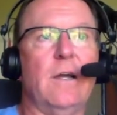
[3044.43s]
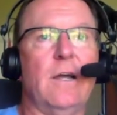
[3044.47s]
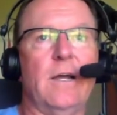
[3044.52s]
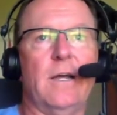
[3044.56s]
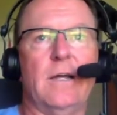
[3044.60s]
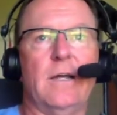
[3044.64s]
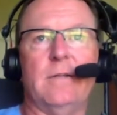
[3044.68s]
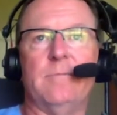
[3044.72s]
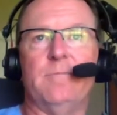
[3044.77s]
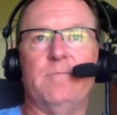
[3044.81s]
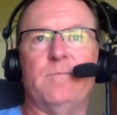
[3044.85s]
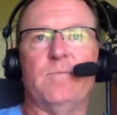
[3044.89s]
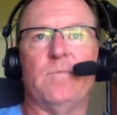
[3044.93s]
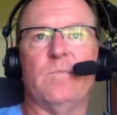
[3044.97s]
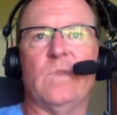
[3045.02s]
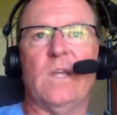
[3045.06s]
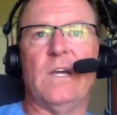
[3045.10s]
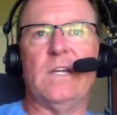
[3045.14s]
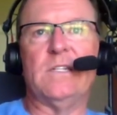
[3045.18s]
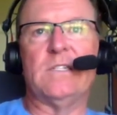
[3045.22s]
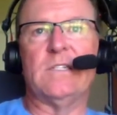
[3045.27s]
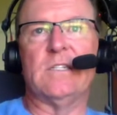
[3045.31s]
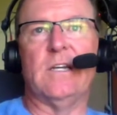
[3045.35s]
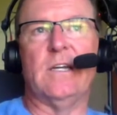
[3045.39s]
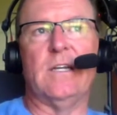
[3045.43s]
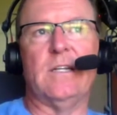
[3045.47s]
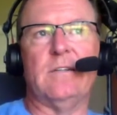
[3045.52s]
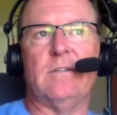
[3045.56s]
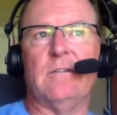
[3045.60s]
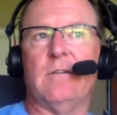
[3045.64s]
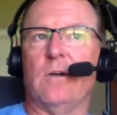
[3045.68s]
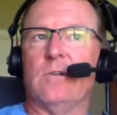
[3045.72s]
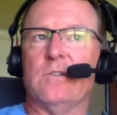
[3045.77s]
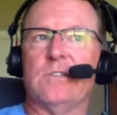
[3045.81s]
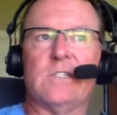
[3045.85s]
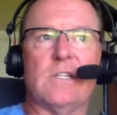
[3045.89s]
And they
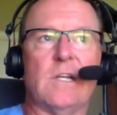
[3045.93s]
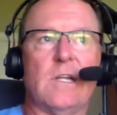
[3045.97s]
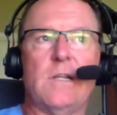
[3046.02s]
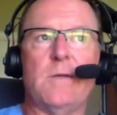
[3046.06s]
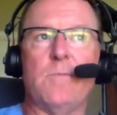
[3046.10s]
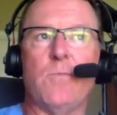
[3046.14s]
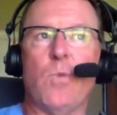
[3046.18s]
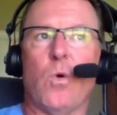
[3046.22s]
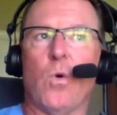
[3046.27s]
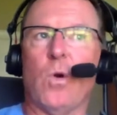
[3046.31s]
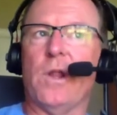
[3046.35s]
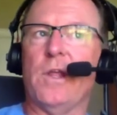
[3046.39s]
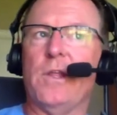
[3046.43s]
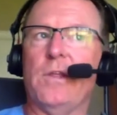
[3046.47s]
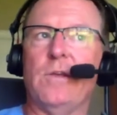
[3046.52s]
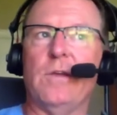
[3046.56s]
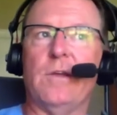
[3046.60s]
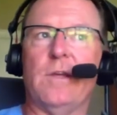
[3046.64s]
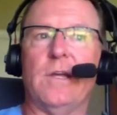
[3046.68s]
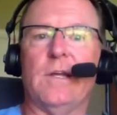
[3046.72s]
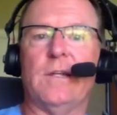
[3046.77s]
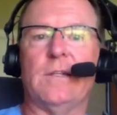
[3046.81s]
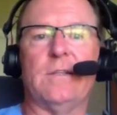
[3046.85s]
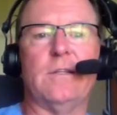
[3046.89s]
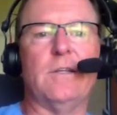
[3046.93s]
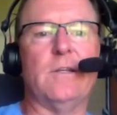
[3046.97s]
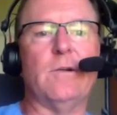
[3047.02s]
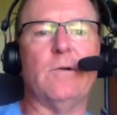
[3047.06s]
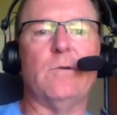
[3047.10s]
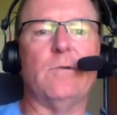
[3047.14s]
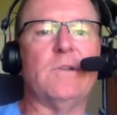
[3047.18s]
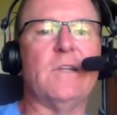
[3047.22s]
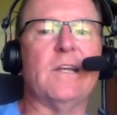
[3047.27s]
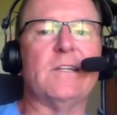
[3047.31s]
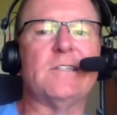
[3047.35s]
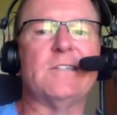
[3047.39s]
send on Sunday morning, you
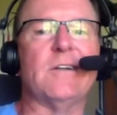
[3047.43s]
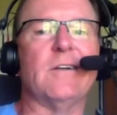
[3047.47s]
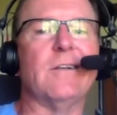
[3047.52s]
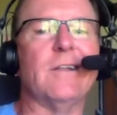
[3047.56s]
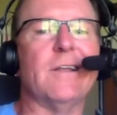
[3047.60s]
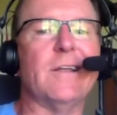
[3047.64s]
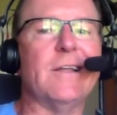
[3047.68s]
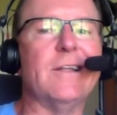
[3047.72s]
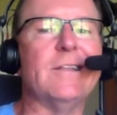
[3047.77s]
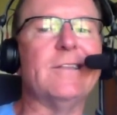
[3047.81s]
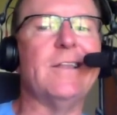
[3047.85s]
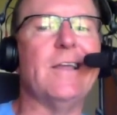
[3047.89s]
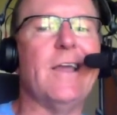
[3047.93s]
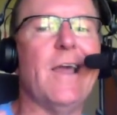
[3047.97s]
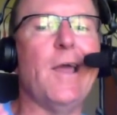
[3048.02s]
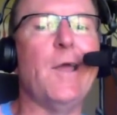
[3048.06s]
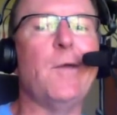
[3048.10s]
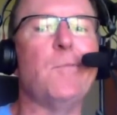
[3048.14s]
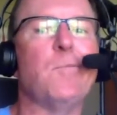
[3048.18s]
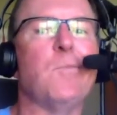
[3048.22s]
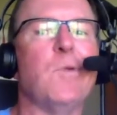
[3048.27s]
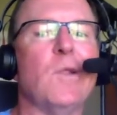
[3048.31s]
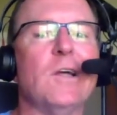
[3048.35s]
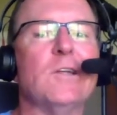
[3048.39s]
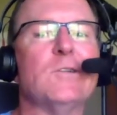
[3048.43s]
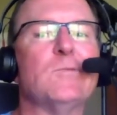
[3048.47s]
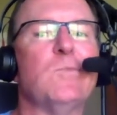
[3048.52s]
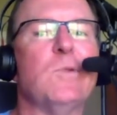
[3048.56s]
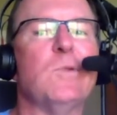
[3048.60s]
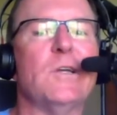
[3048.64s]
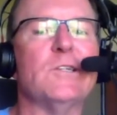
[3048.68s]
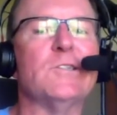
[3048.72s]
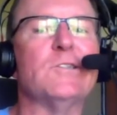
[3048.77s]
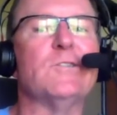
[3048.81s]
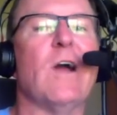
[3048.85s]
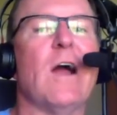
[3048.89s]
don't necessarily get the A++
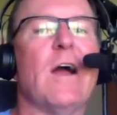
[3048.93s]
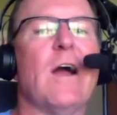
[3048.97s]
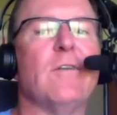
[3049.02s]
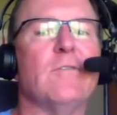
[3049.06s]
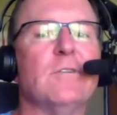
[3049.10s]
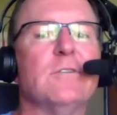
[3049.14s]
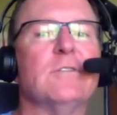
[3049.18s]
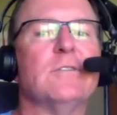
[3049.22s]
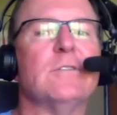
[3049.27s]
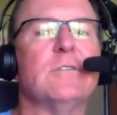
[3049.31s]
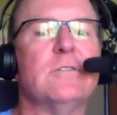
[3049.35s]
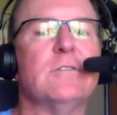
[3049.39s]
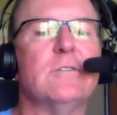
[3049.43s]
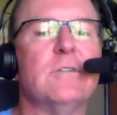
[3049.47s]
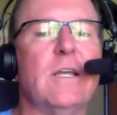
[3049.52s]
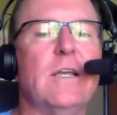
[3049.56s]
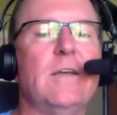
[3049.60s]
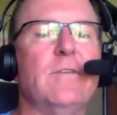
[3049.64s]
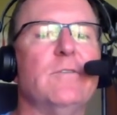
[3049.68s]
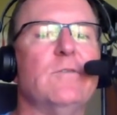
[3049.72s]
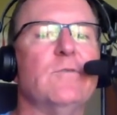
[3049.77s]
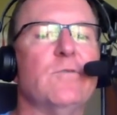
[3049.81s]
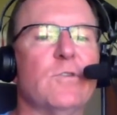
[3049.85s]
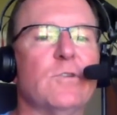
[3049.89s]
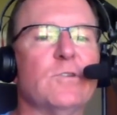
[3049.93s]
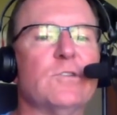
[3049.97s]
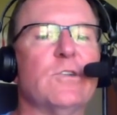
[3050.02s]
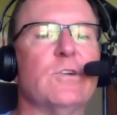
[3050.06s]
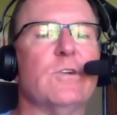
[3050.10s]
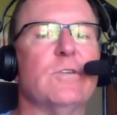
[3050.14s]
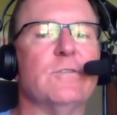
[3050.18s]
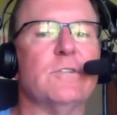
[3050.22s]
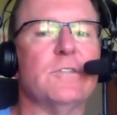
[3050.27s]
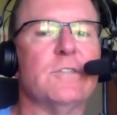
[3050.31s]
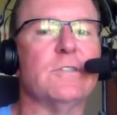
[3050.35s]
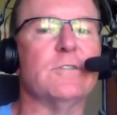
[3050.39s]
drivers, even for
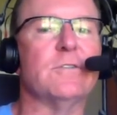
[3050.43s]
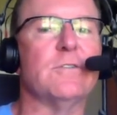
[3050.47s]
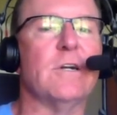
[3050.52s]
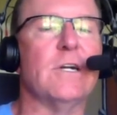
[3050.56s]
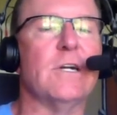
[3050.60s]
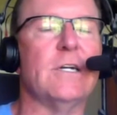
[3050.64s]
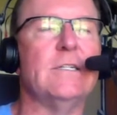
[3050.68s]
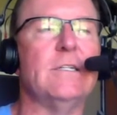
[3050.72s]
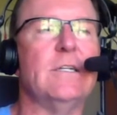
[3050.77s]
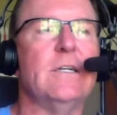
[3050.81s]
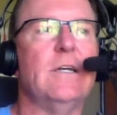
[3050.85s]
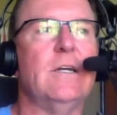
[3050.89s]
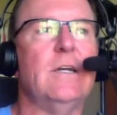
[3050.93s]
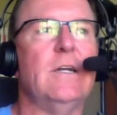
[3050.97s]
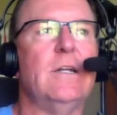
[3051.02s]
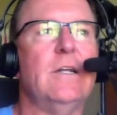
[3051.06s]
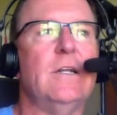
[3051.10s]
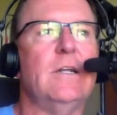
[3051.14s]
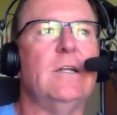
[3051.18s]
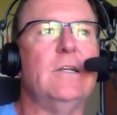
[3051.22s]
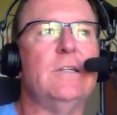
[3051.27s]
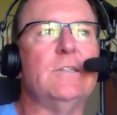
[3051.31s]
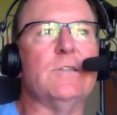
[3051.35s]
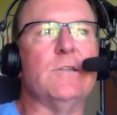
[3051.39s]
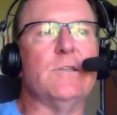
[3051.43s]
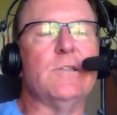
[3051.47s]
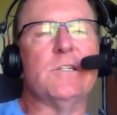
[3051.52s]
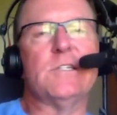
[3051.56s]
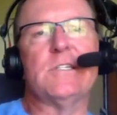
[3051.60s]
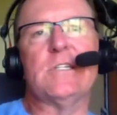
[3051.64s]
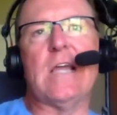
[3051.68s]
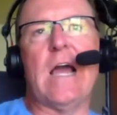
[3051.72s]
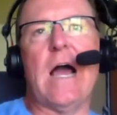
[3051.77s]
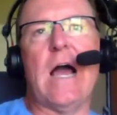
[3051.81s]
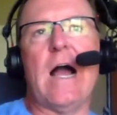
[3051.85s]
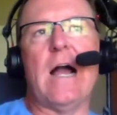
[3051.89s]
services, right? So
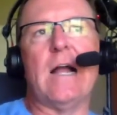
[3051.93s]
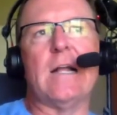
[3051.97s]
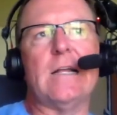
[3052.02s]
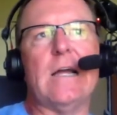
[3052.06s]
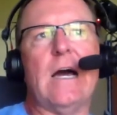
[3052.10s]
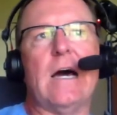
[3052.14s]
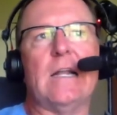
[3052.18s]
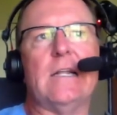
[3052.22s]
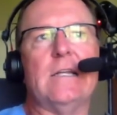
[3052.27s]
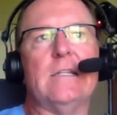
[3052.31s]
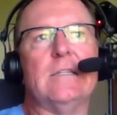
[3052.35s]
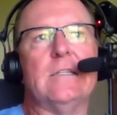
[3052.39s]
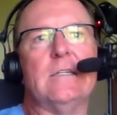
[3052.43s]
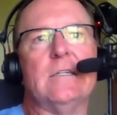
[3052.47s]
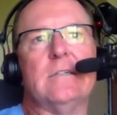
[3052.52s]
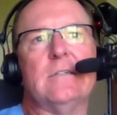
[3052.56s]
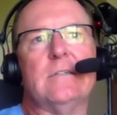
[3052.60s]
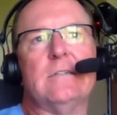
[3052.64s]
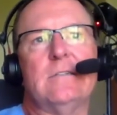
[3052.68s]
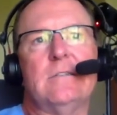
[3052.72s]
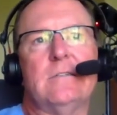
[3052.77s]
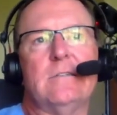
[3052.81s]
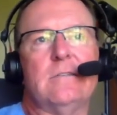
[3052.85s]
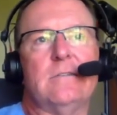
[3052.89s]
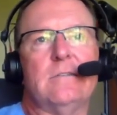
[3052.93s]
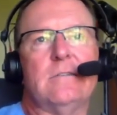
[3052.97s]
this guy I got in the